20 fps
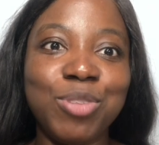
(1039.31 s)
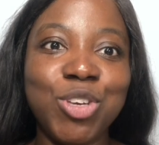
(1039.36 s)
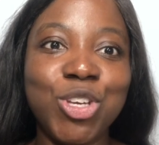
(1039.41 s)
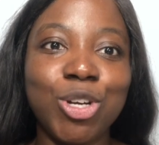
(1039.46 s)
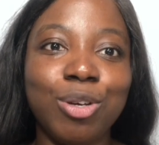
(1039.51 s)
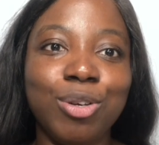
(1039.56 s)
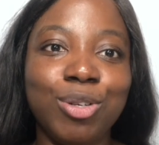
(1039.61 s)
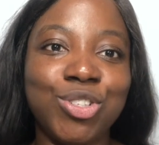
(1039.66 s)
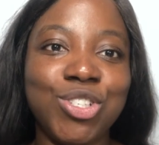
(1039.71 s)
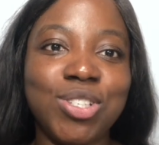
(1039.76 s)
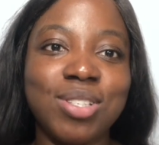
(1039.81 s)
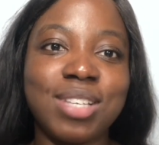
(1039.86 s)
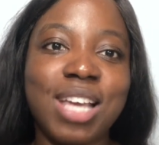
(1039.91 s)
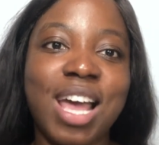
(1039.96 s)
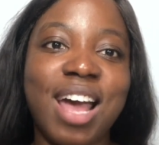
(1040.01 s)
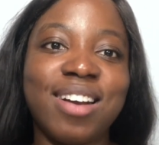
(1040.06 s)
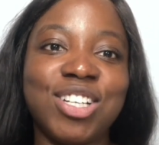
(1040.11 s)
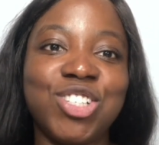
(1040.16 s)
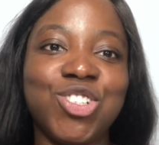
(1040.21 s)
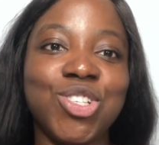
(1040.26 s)
You know, she's
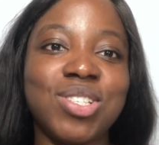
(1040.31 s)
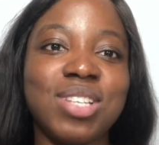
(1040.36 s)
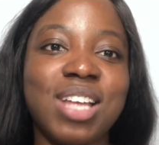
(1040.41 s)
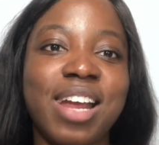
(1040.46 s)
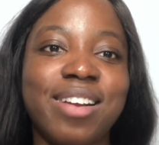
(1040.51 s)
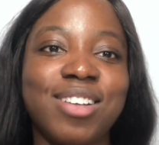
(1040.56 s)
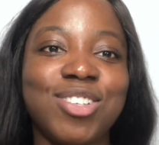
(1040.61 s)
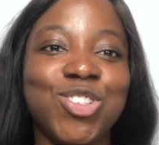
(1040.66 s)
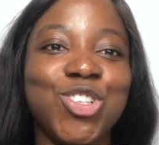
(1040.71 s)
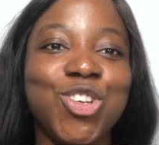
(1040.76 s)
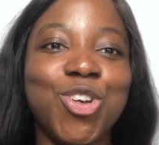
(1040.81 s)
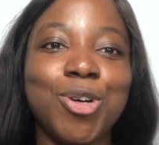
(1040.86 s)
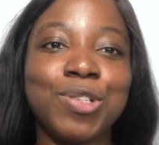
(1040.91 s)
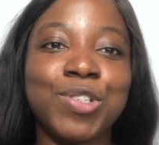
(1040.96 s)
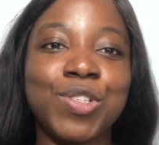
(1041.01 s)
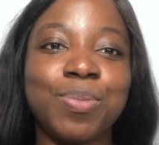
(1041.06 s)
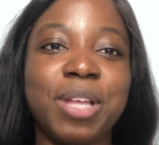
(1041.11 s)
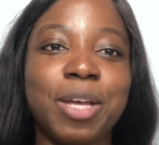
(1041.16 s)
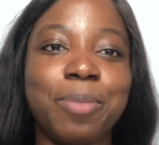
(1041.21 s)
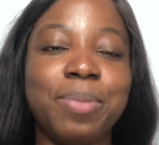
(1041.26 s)
kind of just like, she goes
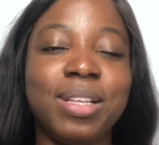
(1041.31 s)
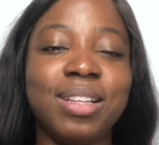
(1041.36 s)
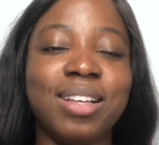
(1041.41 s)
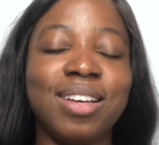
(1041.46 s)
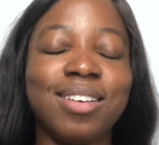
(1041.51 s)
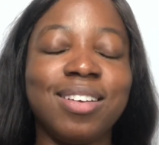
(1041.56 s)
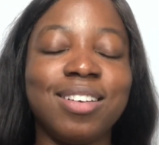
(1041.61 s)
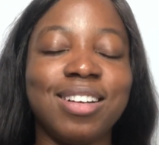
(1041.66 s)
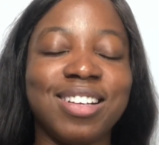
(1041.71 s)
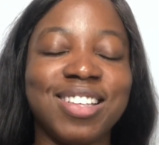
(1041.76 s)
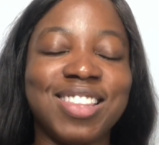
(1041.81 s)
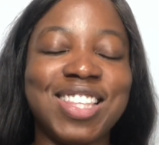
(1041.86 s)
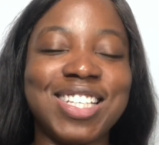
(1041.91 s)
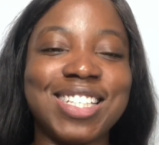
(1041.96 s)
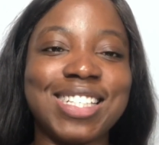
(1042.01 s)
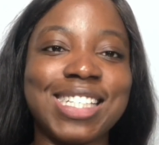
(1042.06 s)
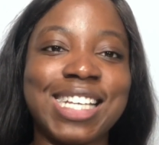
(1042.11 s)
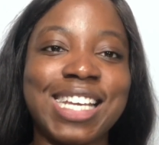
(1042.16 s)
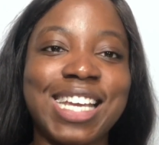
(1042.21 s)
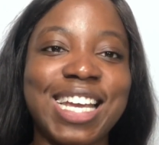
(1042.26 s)
from like being like, ugh,
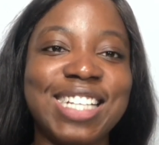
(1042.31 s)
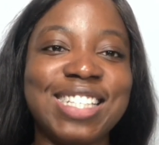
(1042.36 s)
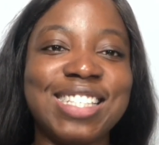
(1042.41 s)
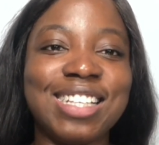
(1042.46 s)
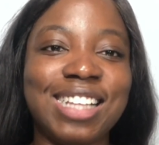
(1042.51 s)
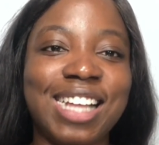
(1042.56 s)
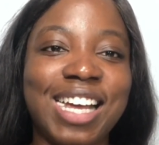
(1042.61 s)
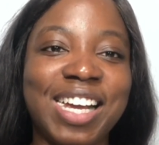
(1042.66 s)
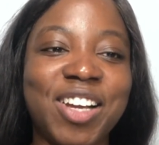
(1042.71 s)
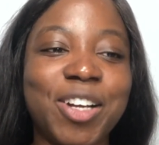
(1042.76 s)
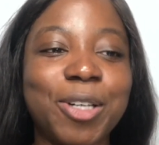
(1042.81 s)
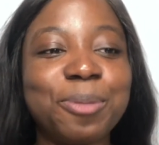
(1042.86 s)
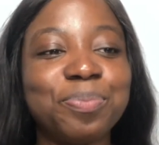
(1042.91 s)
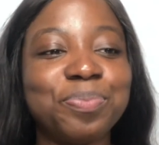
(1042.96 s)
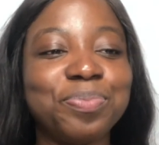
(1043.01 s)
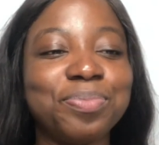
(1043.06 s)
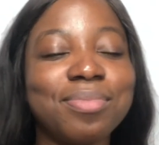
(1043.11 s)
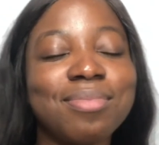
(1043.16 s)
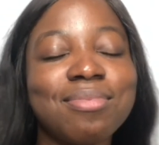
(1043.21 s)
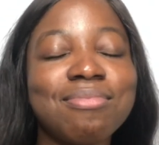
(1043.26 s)
this kid to like,
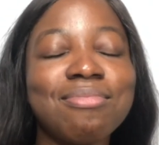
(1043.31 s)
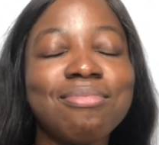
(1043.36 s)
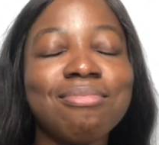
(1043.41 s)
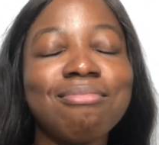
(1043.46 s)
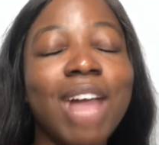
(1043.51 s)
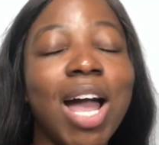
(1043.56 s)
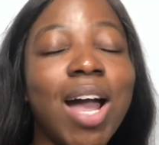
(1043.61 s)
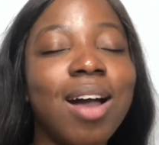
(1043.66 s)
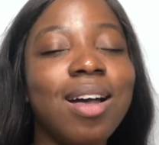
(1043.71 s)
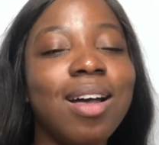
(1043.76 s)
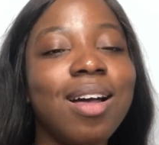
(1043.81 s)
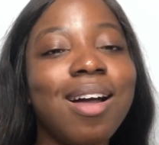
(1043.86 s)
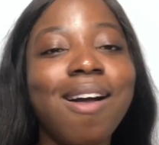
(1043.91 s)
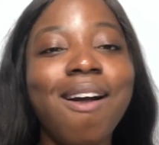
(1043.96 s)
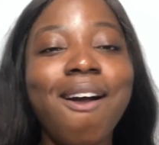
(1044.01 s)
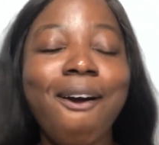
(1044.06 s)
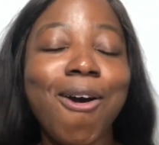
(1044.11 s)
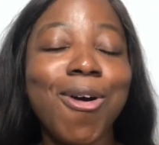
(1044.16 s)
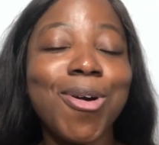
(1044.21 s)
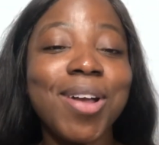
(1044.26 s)

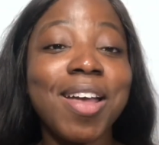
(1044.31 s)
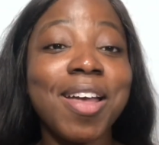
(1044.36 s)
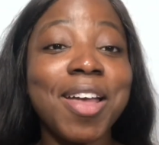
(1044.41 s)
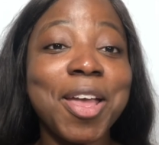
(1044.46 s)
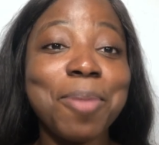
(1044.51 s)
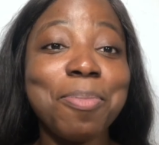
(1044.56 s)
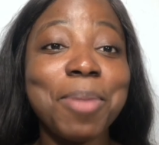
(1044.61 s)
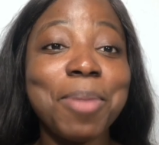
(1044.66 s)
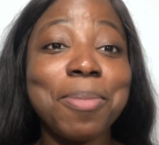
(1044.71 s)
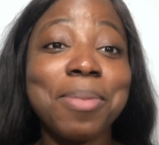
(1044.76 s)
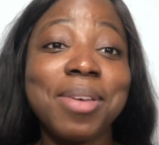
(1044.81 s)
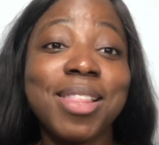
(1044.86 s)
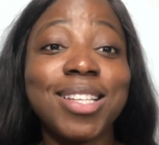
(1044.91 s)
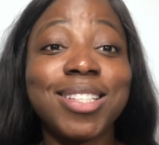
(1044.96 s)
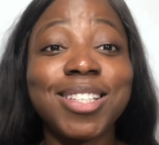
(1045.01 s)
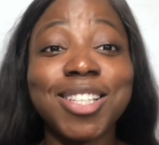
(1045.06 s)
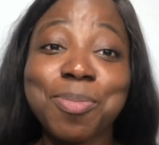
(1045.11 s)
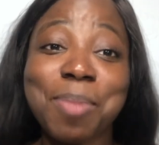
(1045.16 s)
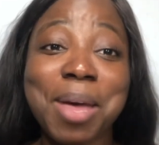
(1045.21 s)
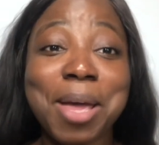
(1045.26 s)
okay, maybe
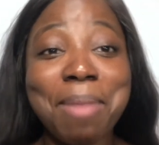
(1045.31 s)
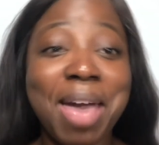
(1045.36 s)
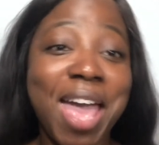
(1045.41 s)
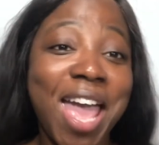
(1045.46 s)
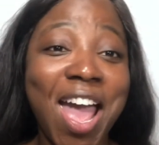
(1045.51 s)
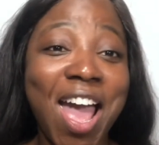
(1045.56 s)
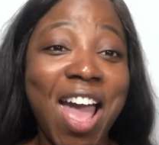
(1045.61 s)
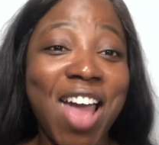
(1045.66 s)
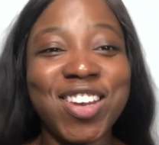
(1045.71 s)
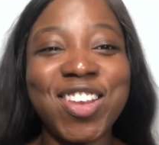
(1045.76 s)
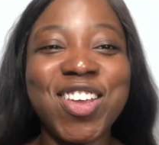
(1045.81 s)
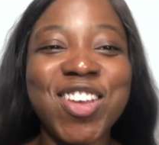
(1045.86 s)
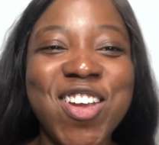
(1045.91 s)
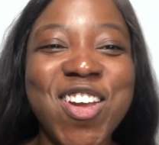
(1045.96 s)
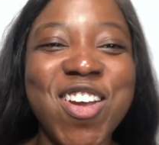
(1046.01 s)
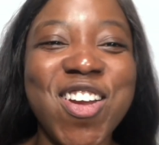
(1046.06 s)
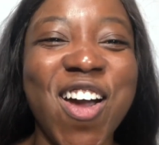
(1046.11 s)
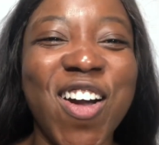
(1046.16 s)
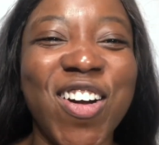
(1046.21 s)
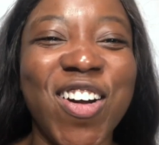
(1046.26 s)
this is my man. You
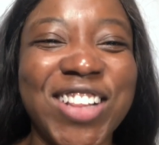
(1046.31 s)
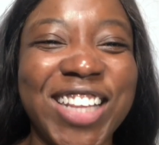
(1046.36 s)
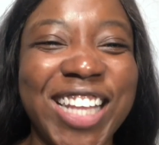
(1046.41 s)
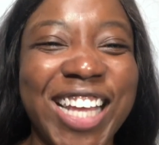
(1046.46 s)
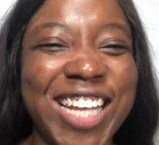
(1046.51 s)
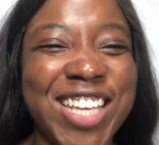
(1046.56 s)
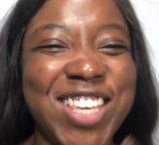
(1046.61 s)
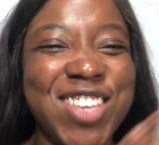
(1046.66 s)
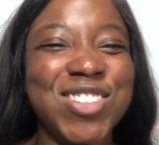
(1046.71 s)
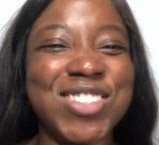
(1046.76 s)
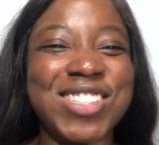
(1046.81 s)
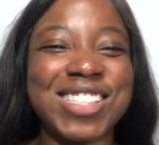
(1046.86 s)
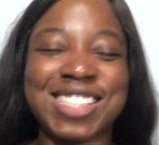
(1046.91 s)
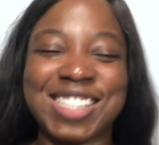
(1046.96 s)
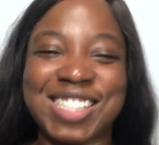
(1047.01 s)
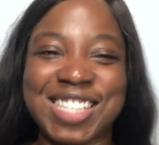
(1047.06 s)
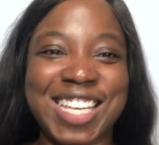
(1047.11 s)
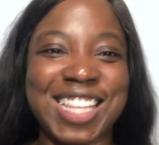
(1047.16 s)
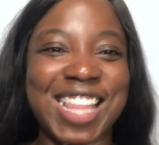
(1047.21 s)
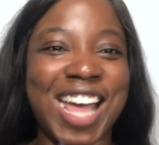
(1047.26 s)
know, like you
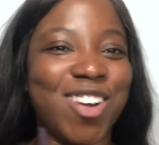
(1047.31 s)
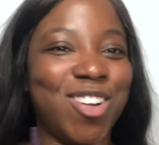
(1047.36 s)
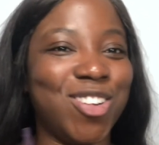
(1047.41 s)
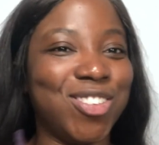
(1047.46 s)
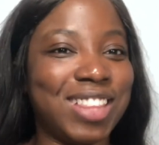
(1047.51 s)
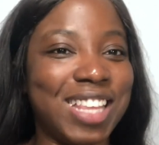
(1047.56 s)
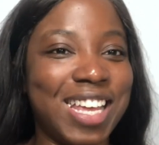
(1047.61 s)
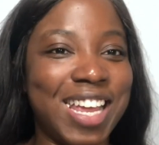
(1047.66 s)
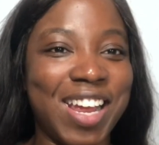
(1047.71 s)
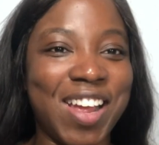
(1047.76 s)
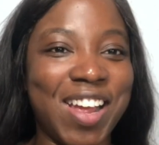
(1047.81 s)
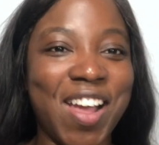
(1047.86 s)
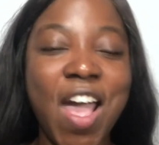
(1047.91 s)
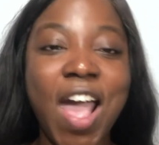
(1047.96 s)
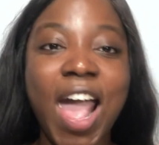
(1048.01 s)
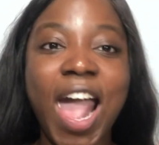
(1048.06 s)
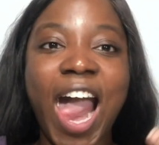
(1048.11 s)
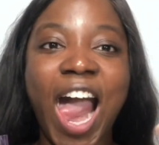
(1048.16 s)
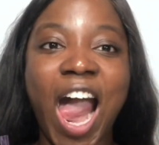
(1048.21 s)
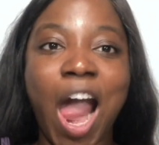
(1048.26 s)
see that whole thing
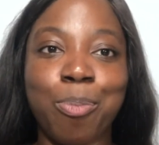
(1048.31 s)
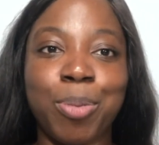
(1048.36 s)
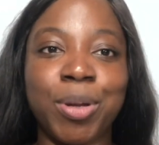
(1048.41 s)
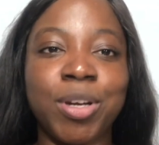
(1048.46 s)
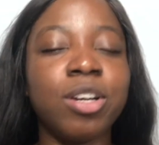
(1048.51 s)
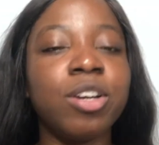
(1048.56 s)
happen.